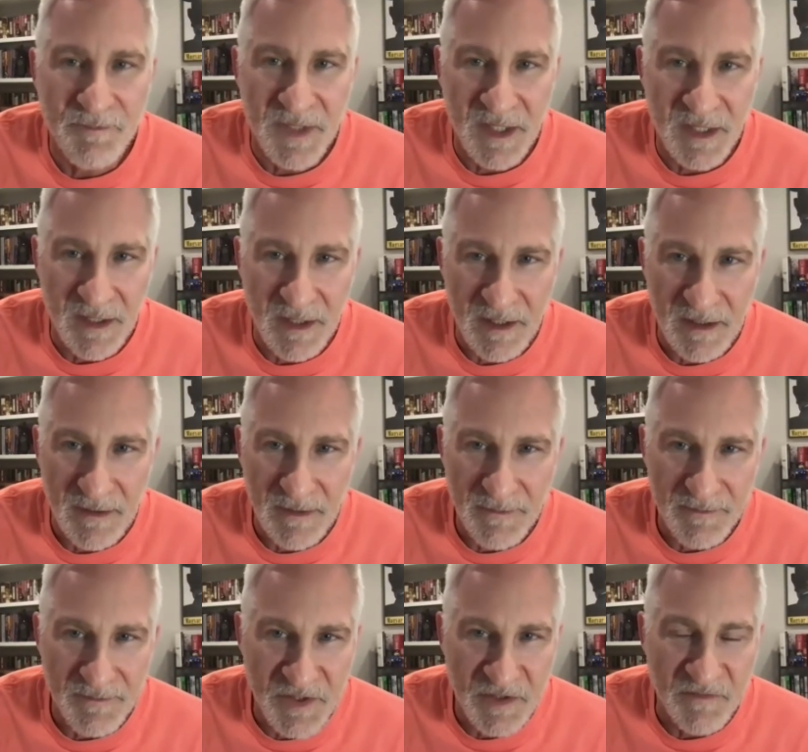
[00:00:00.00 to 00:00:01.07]
uh, uh,
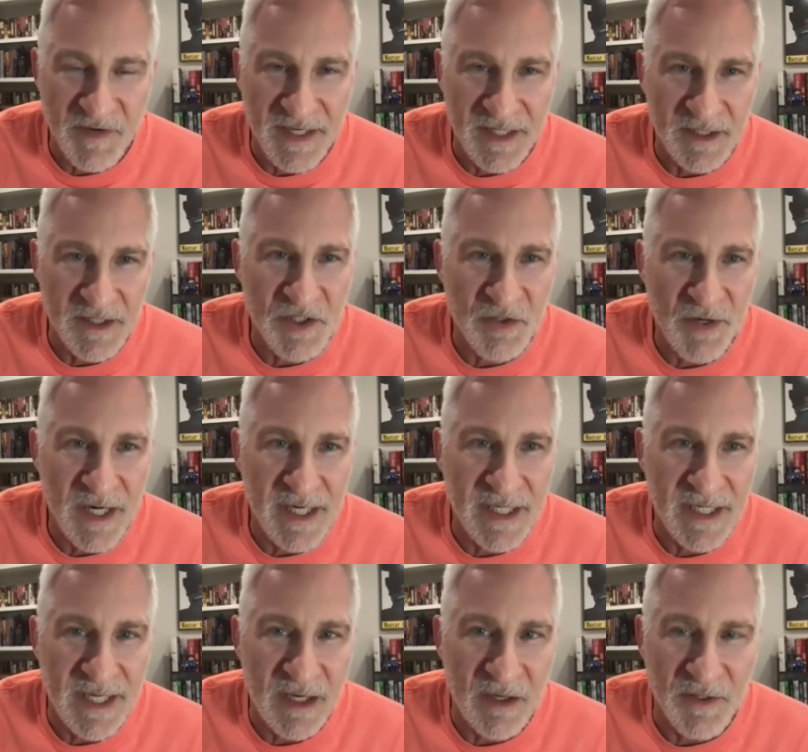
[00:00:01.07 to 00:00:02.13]
surveillance training
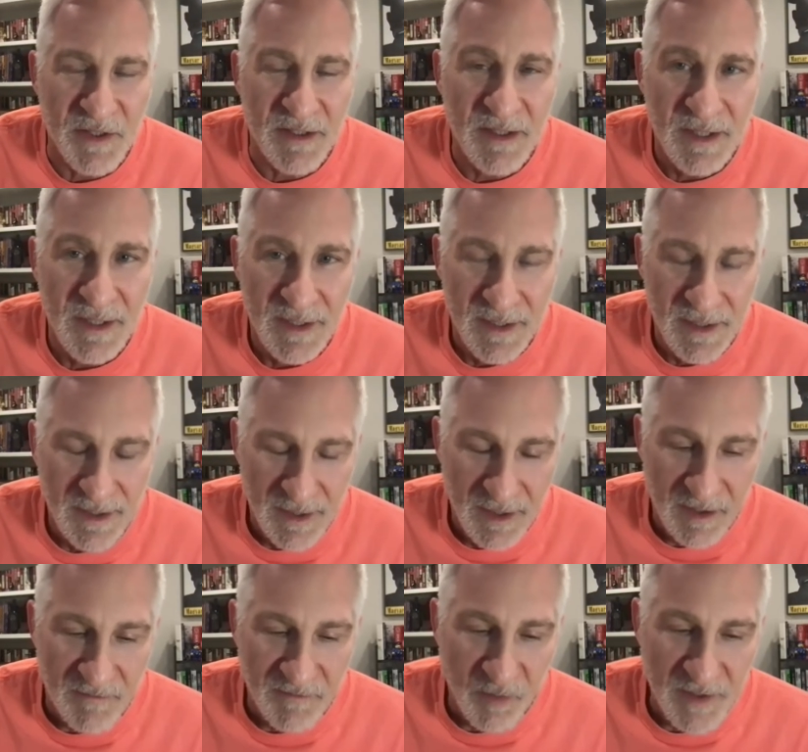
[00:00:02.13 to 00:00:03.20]
and how to
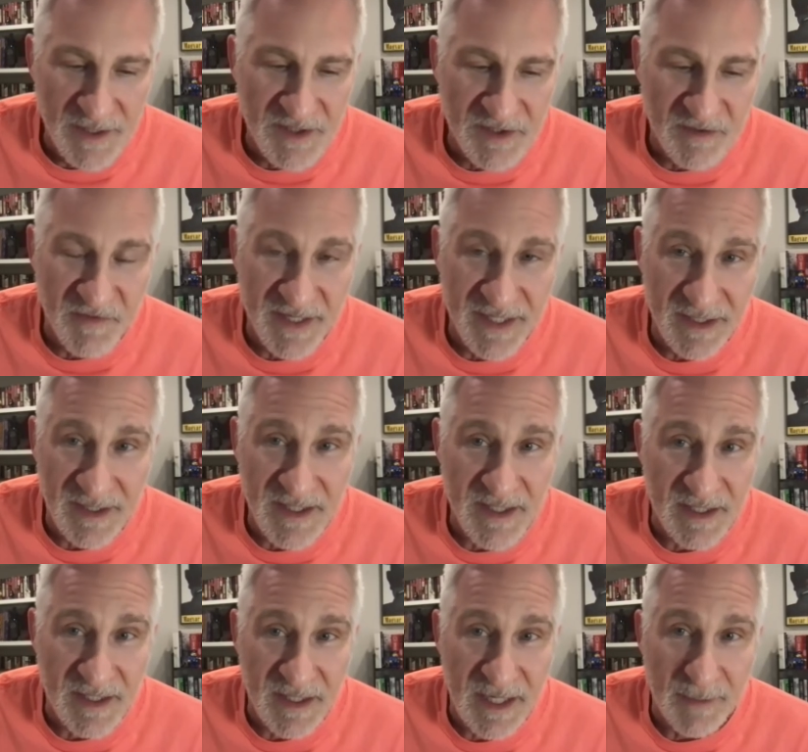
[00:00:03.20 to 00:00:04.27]
avoid surveillance
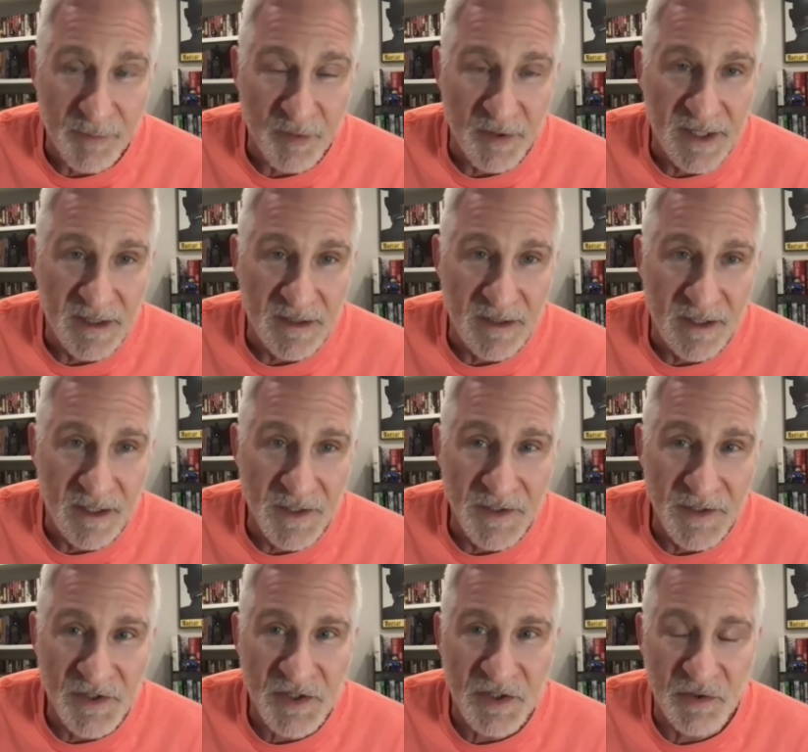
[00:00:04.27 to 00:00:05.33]
and operate
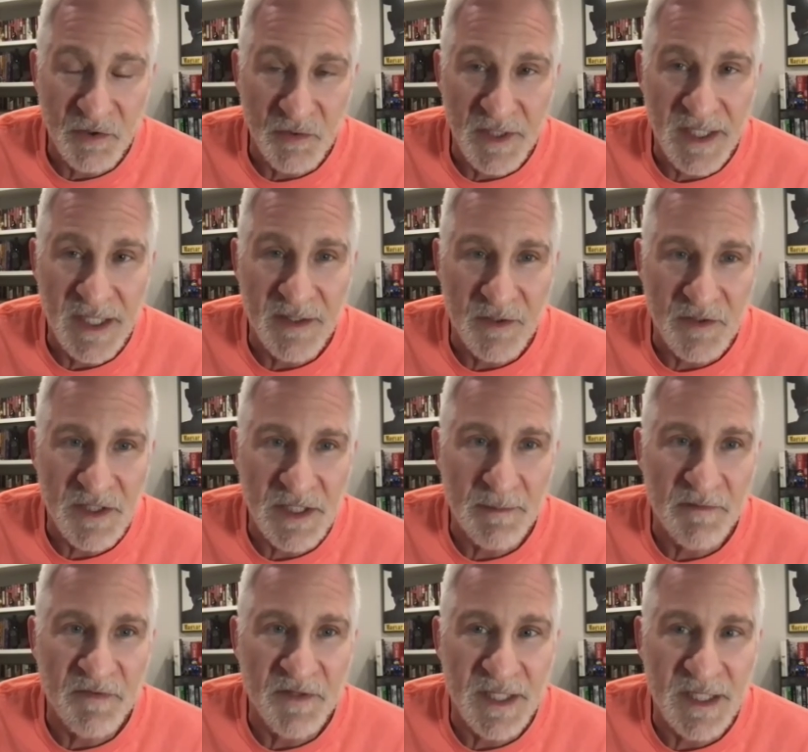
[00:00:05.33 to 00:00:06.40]
under scrutiny and those type
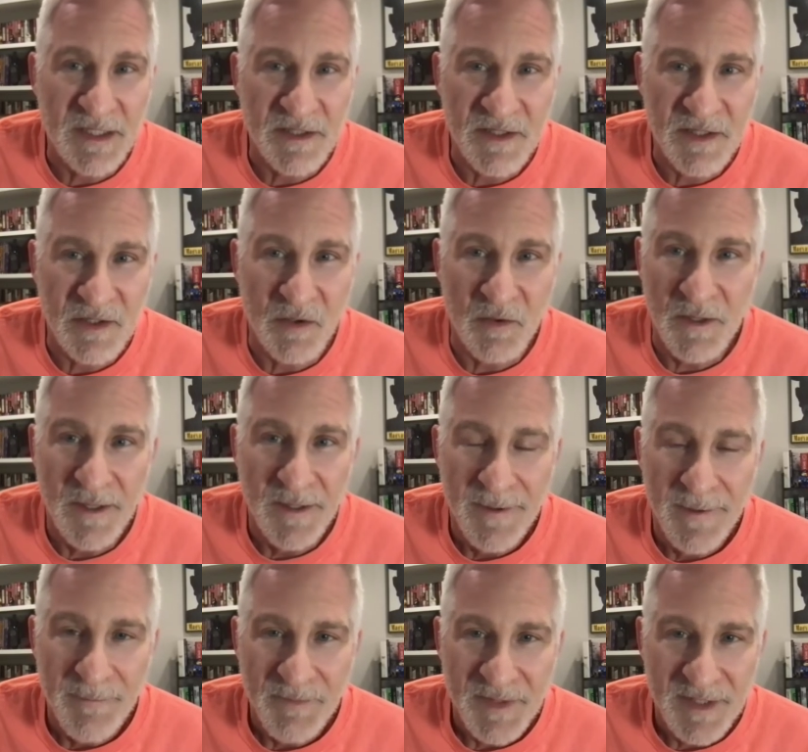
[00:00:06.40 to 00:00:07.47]
of things. And so,
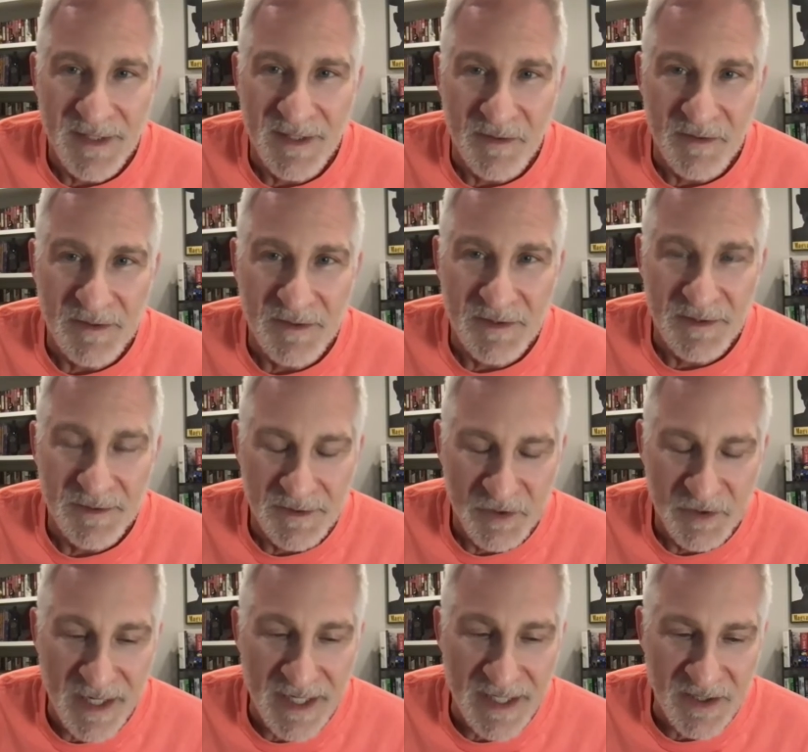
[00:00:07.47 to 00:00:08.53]
you know,
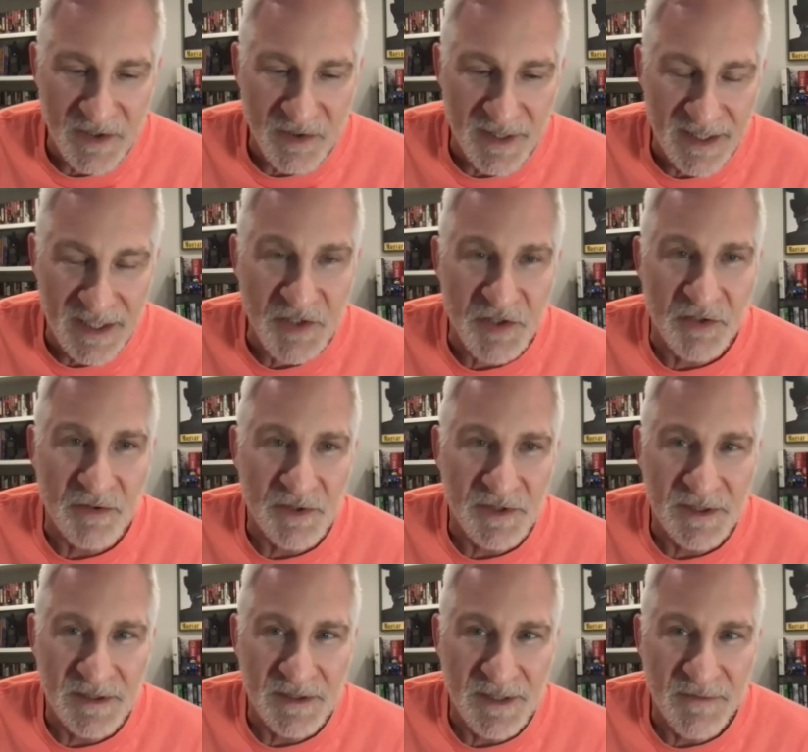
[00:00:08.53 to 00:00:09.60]
training is sort of integral
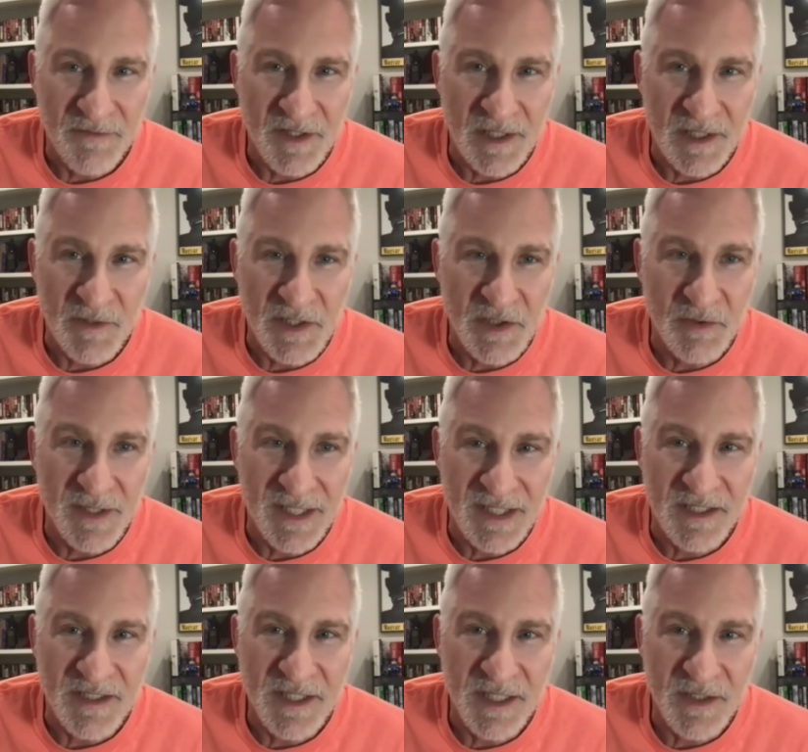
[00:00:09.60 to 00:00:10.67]
to everything we do, and it
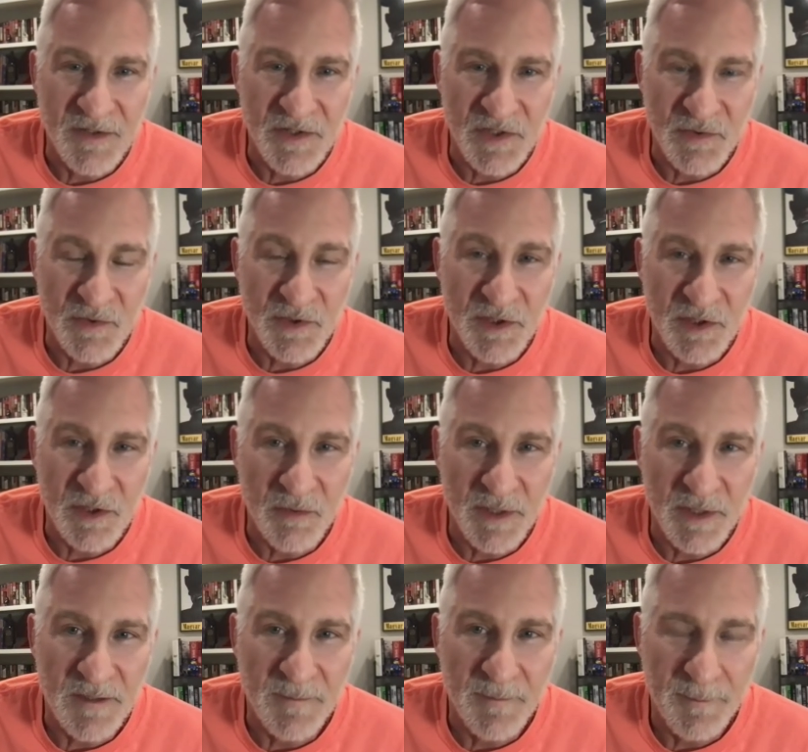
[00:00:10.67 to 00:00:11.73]
continues through your career.